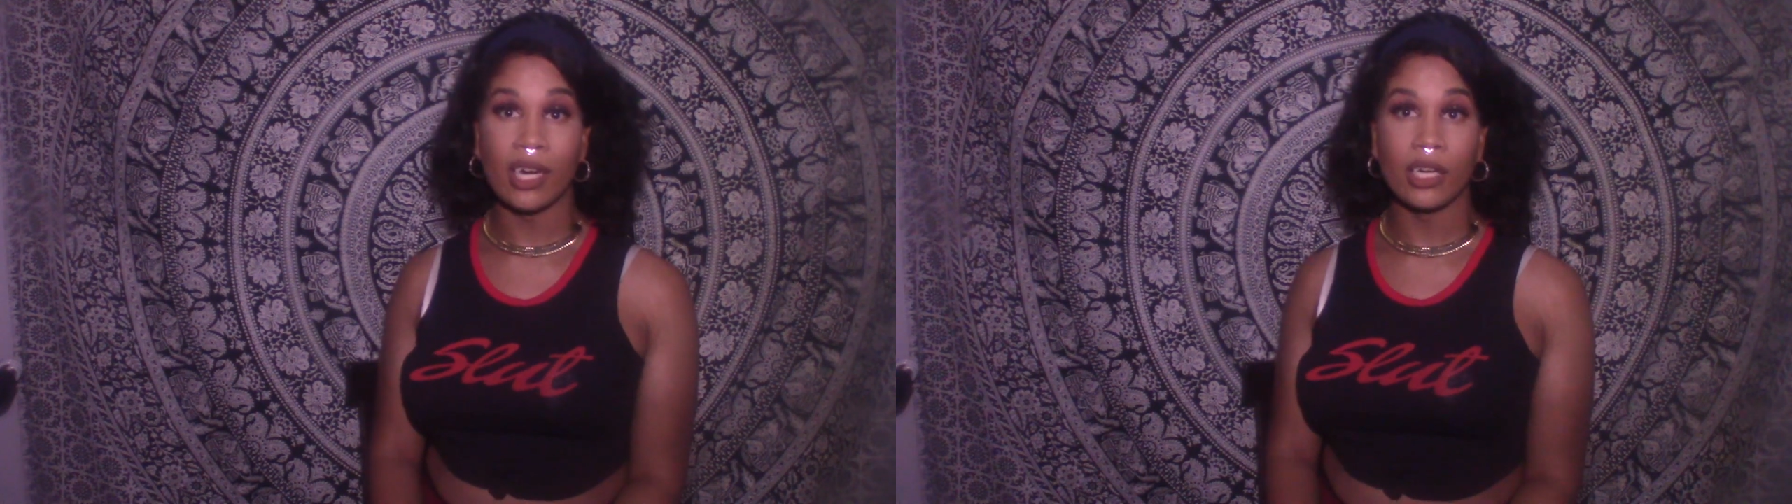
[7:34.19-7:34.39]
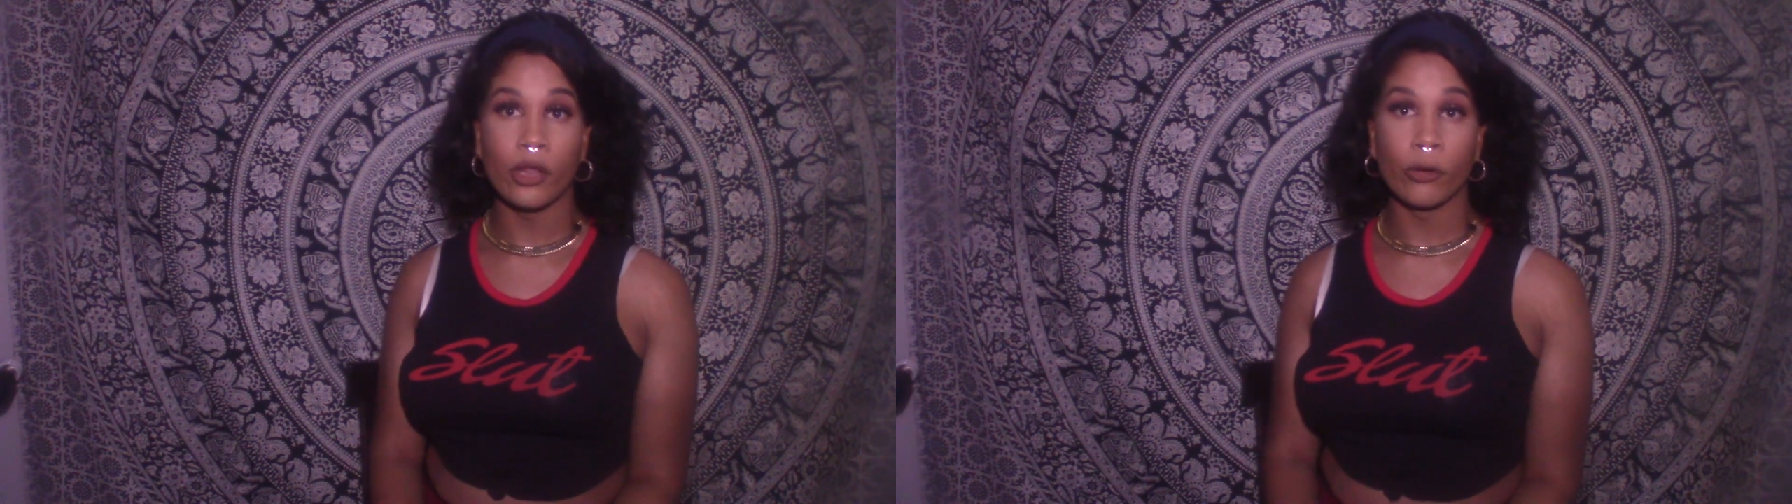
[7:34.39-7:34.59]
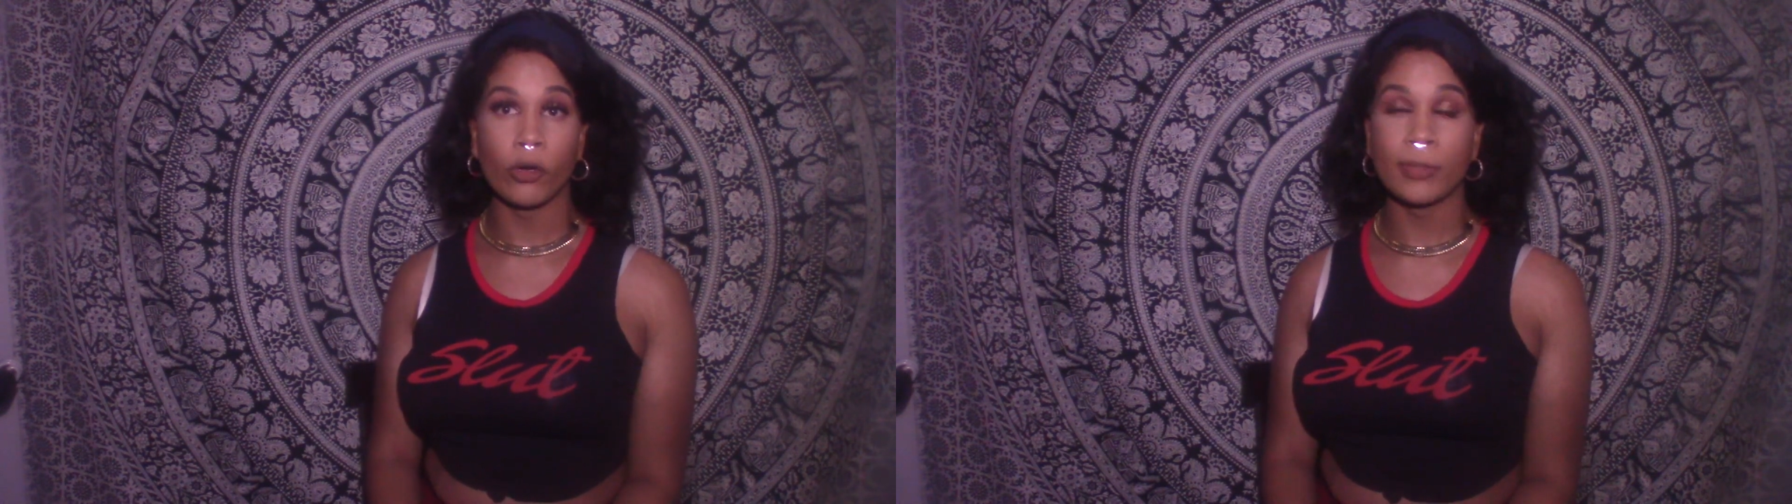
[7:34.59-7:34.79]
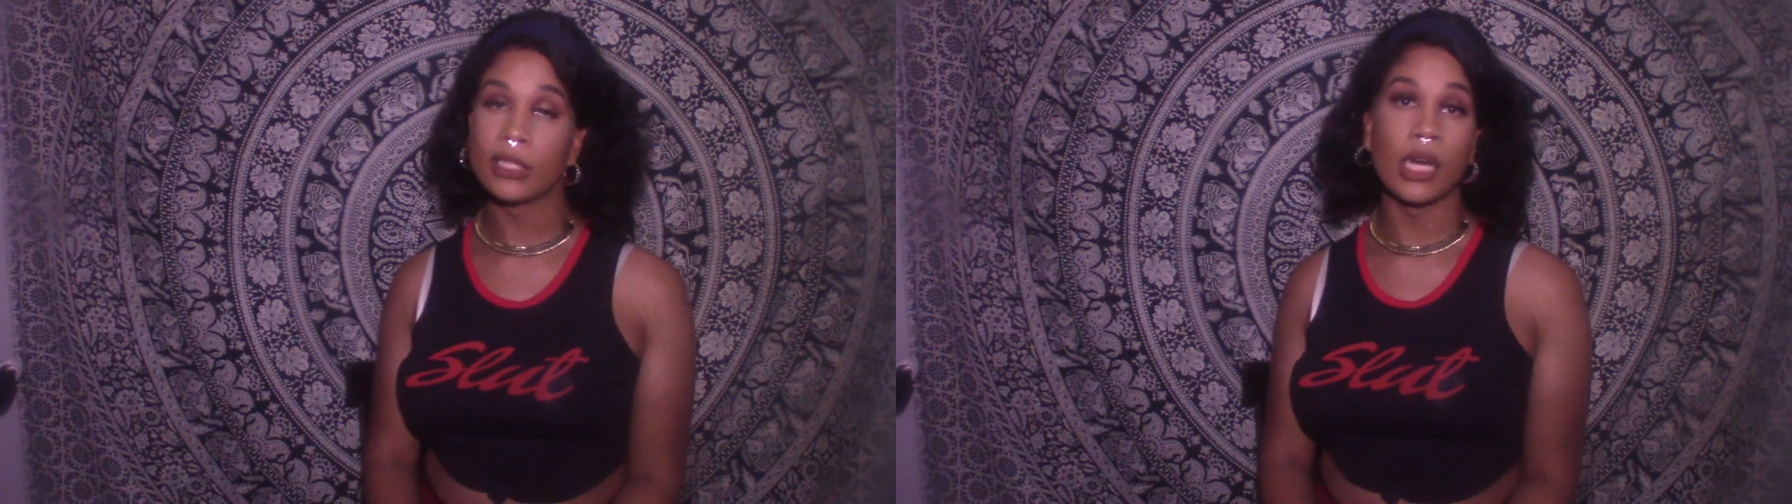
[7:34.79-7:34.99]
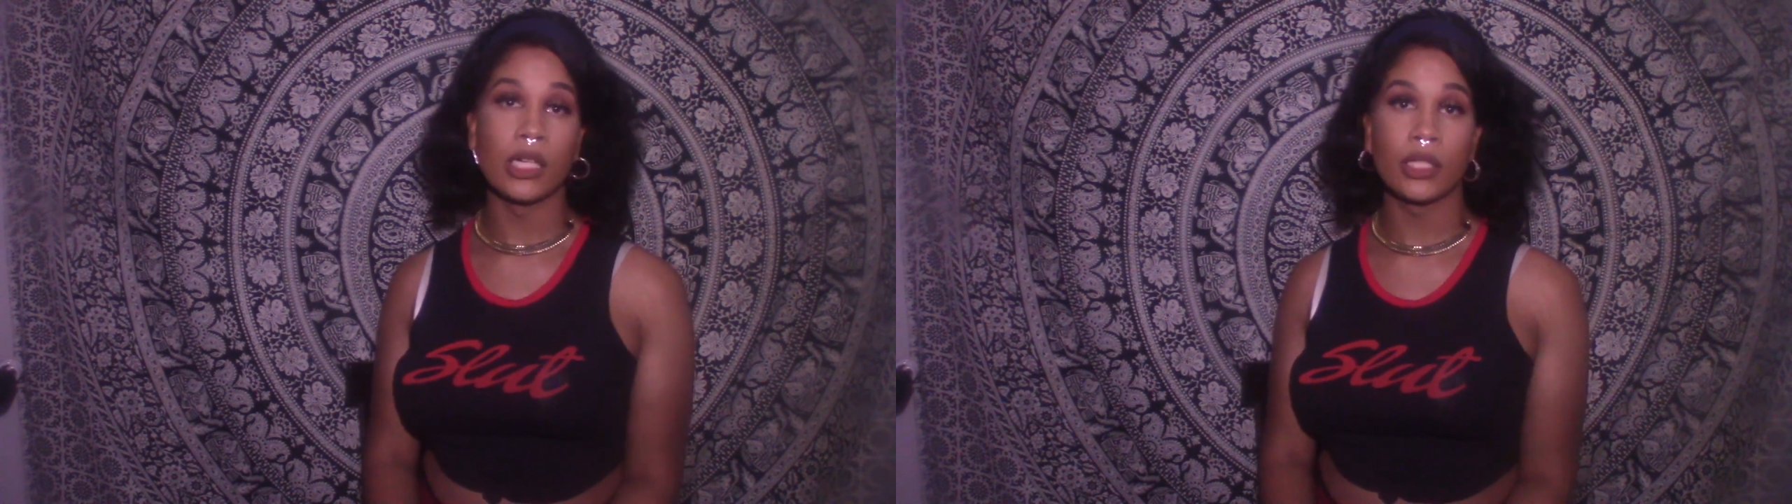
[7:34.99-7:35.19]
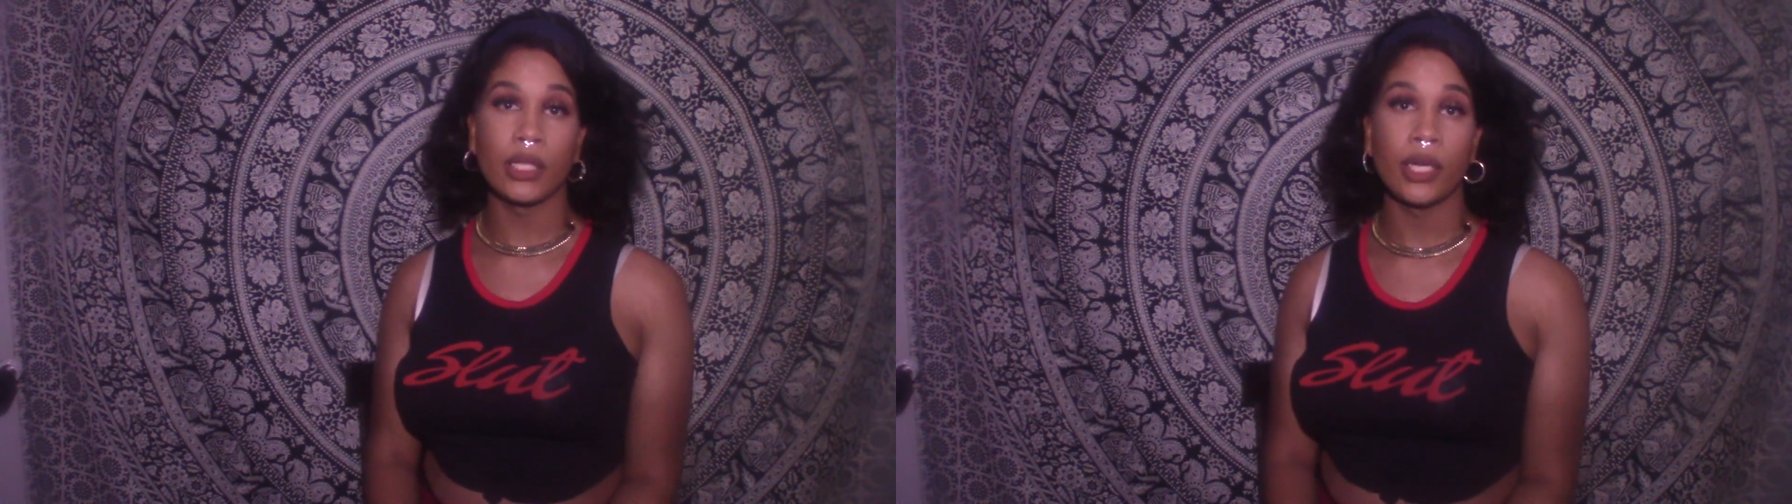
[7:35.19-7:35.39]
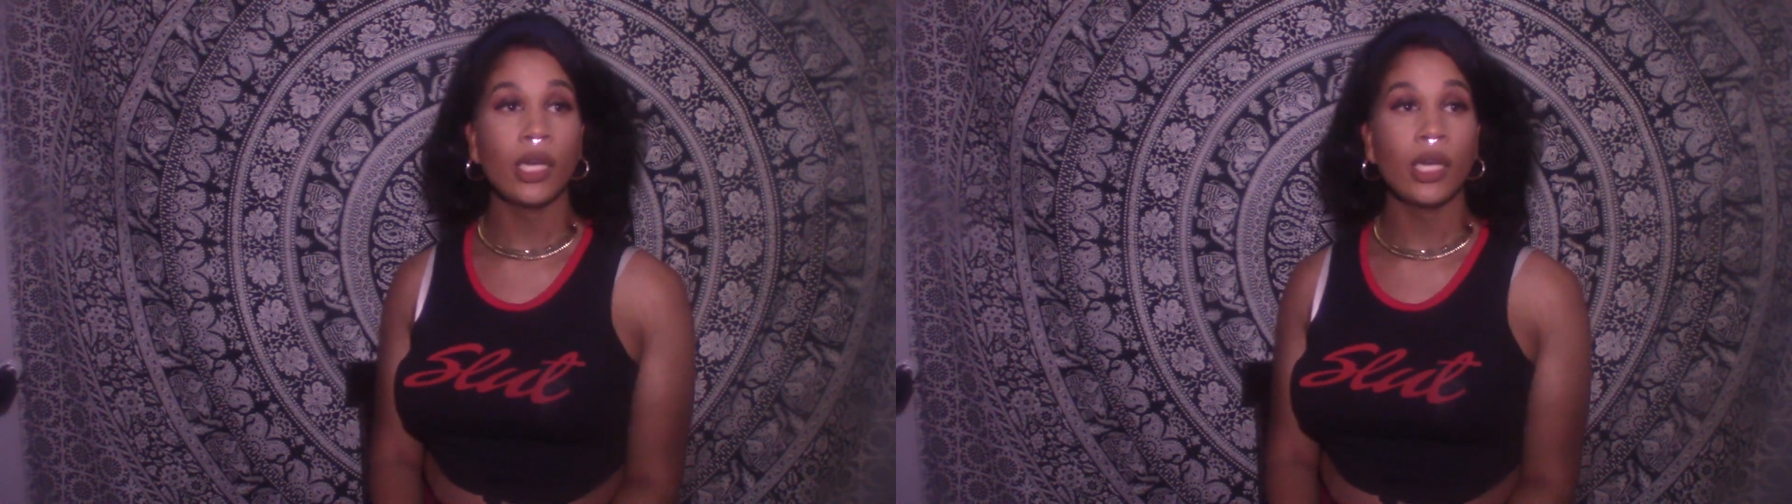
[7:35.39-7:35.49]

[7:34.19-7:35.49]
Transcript: another group, because honestly,